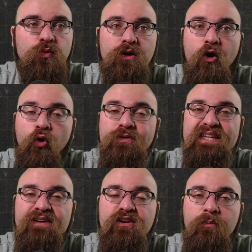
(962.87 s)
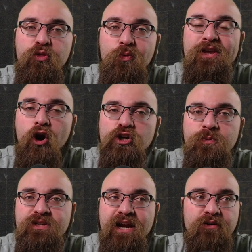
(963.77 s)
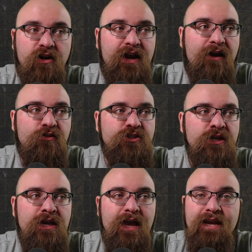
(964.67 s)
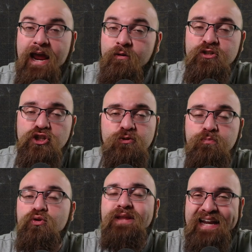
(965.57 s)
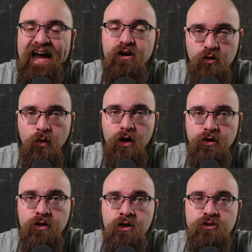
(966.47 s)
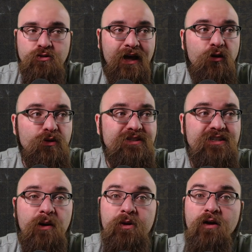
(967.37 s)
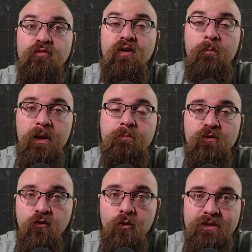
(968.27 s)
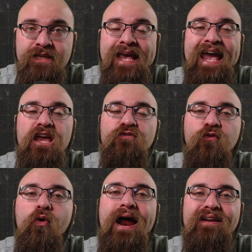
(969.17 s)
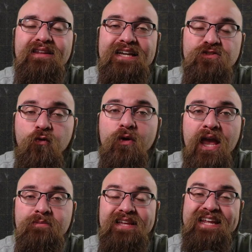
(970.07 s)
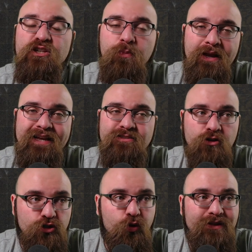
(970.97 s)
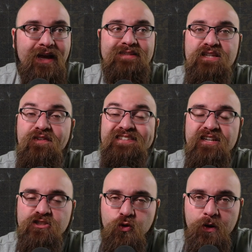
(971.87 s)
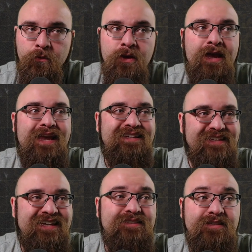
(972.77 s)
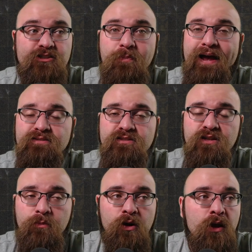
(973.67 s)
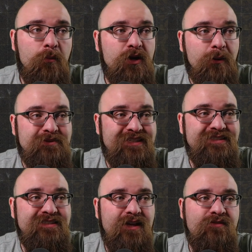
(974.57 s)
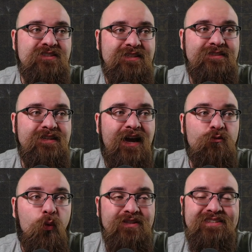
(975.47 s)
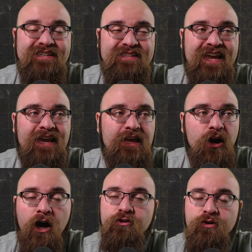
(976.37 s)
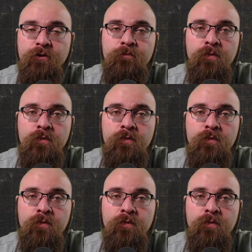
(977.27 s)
were only giving up 3 yards per carry on average, and Aaron Jones blew that out of the water. So not only is he coming off of a big performance, in 4 out of the last 4 games that he has played against the Detroit Lions defense in his career, he has easily surpassed this number, putting up 67, 69, 168, and 100.